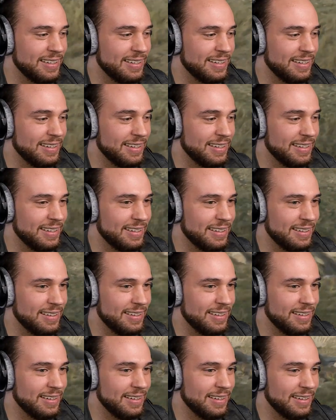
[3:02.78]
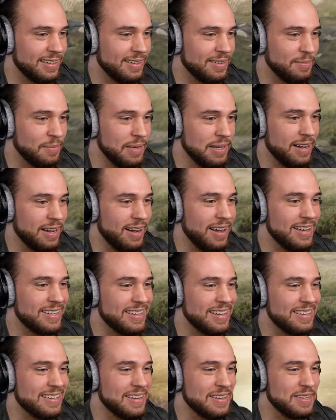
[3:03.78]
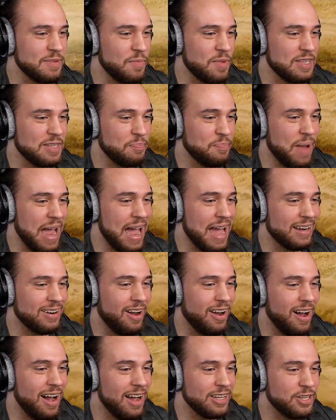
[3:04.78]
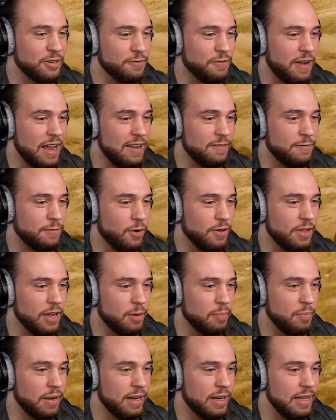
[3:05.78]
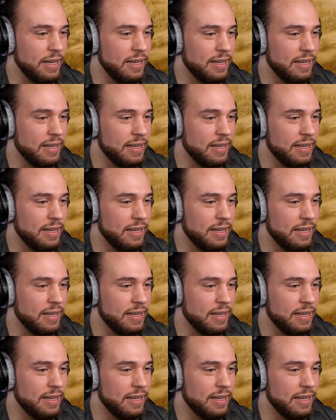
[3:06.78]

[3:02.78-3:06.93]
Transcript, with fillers: wants to resist. Because it's a bad cause you're fighting for there, buddy.